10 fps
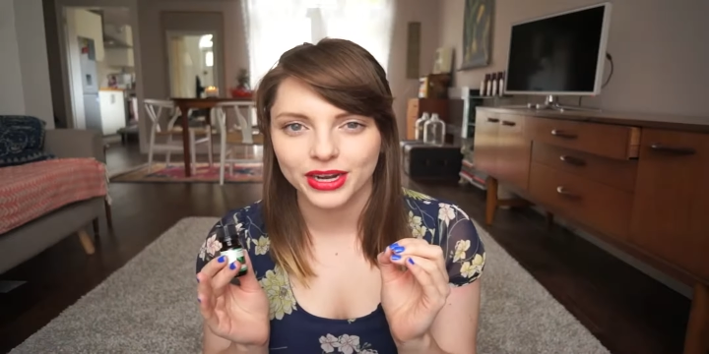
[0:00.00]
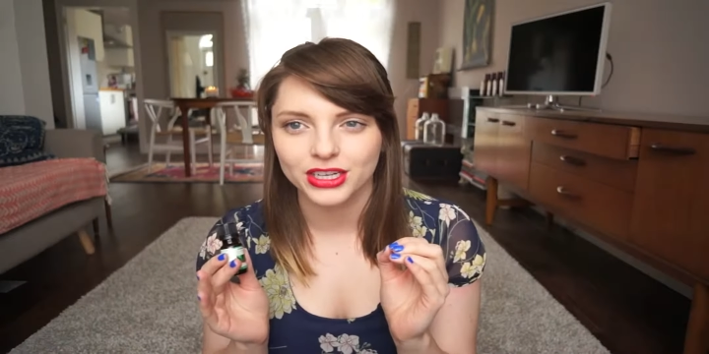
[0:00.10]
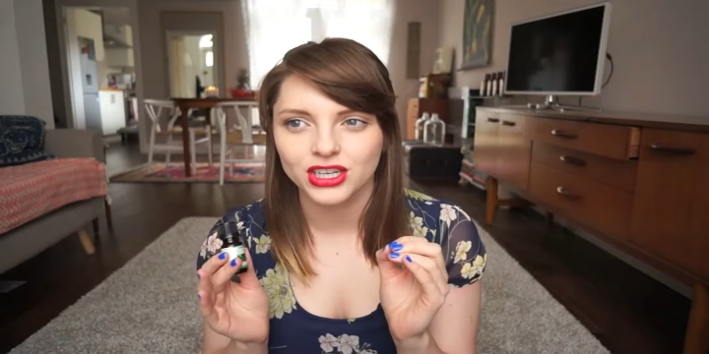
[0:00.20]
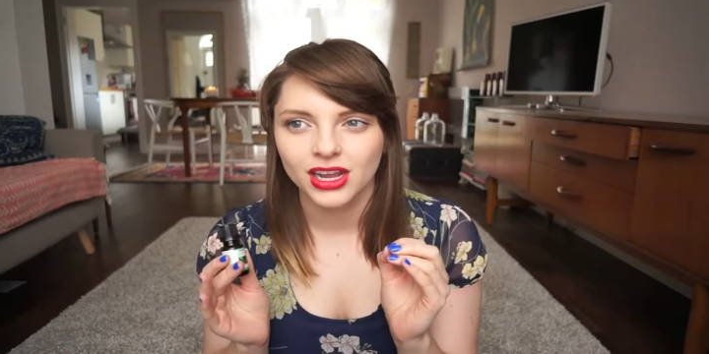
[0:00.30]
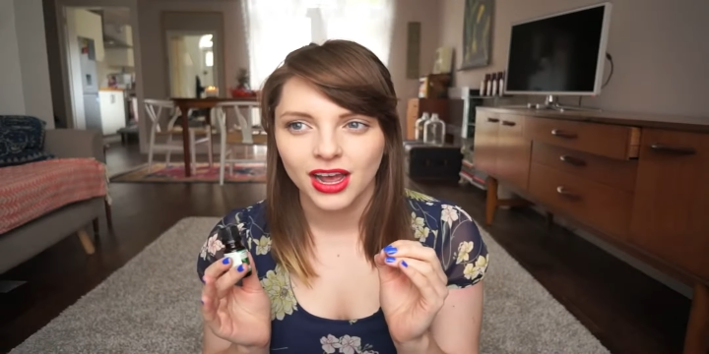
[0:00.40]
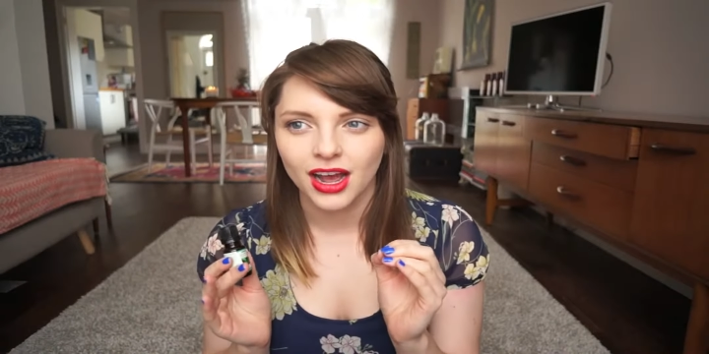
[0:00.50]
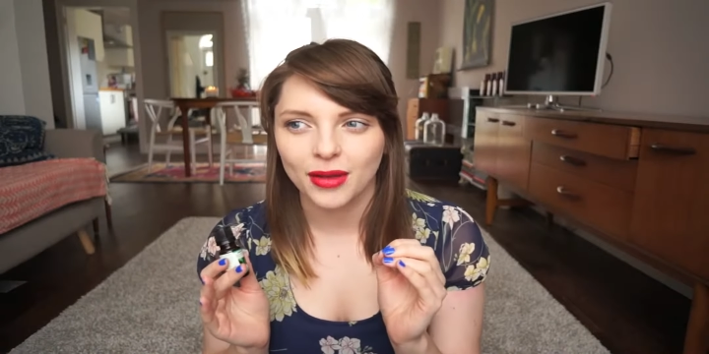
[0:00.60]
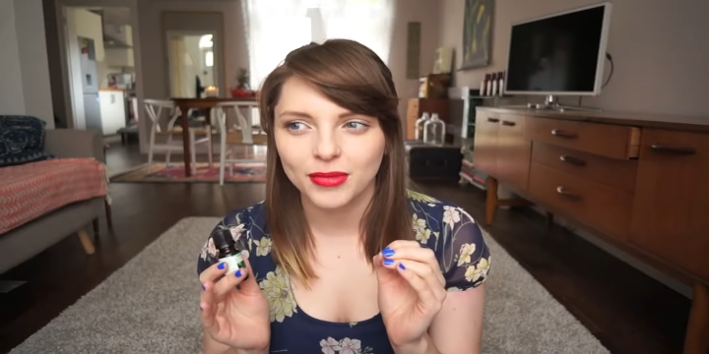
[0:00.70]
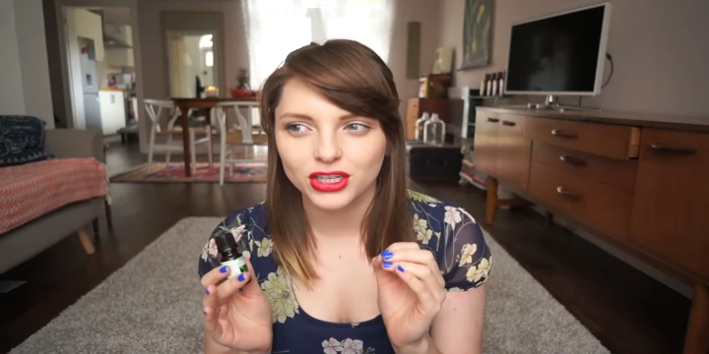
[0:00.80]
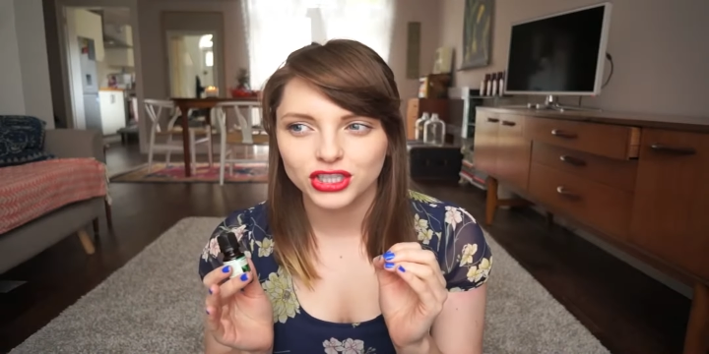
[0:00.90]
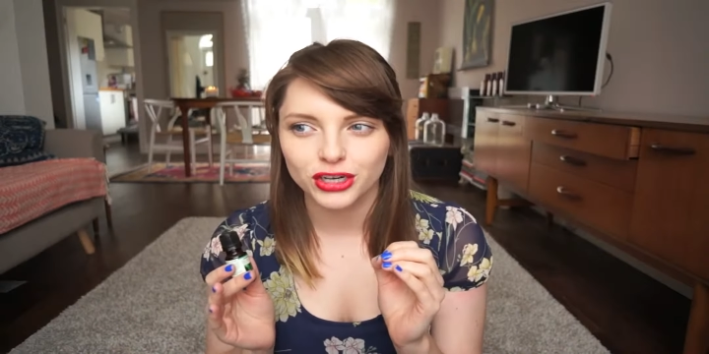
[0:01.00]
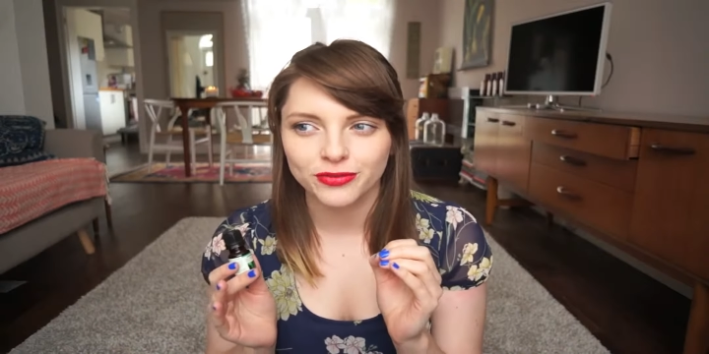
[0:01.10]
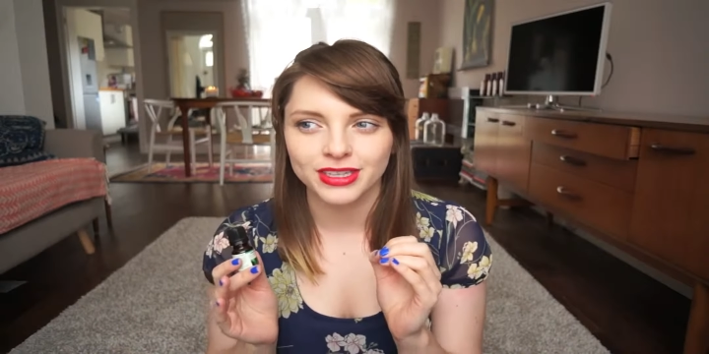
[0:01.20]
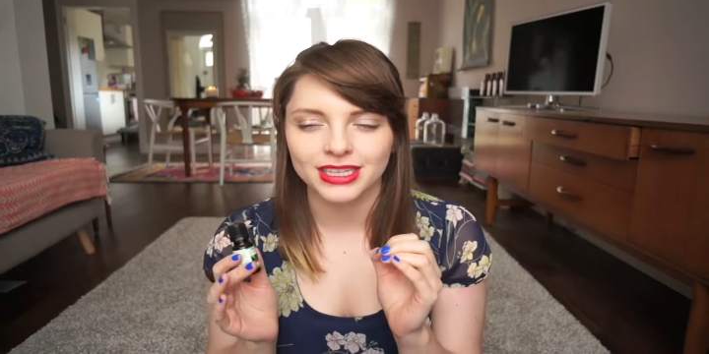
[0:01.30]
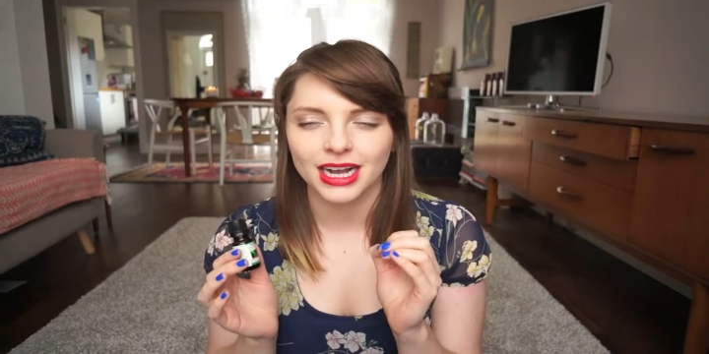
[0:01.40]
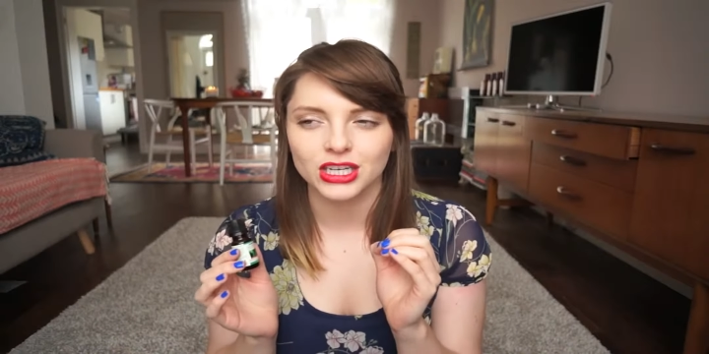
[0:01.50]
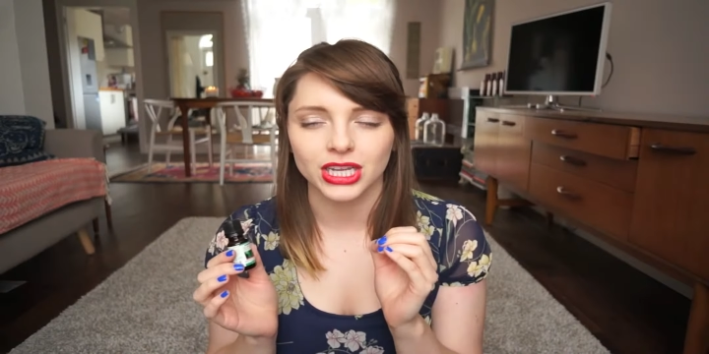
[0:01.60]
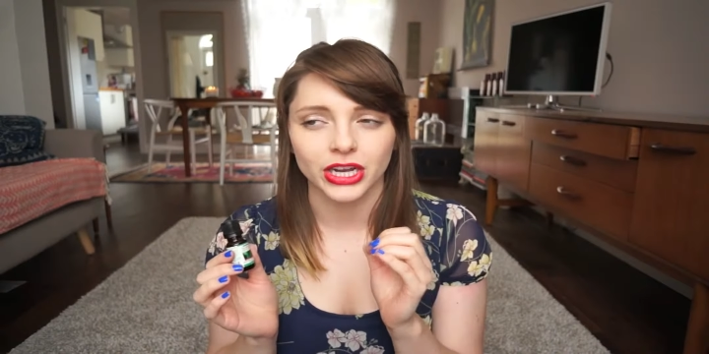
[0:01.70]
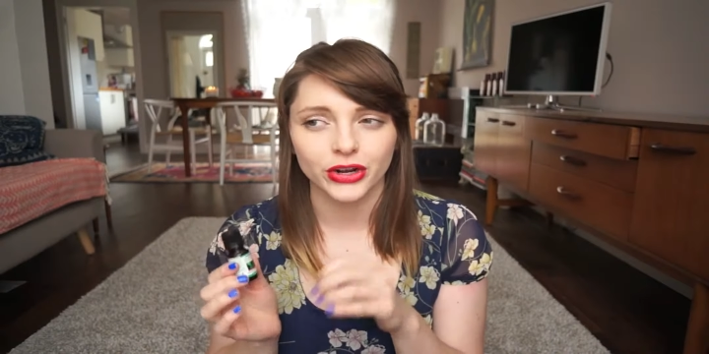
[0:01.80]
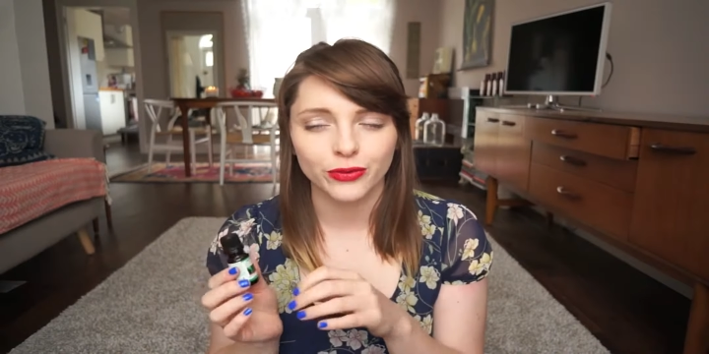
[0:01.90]
which I'm not sure if it's
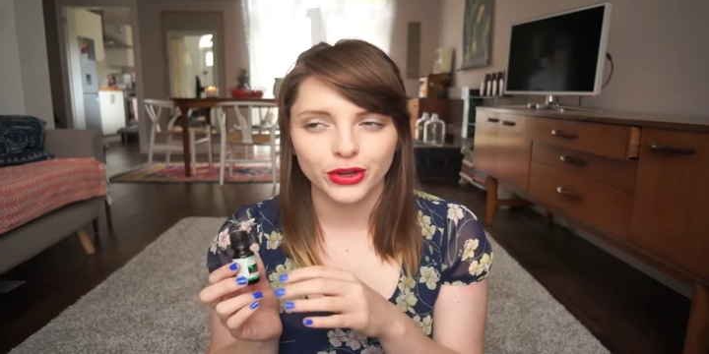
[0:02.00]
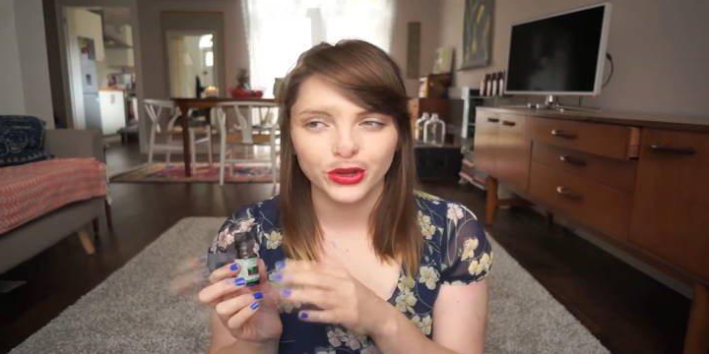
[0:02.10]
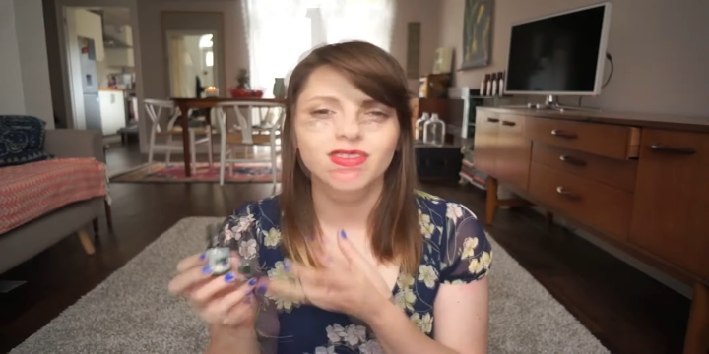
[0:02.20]
actually good for you.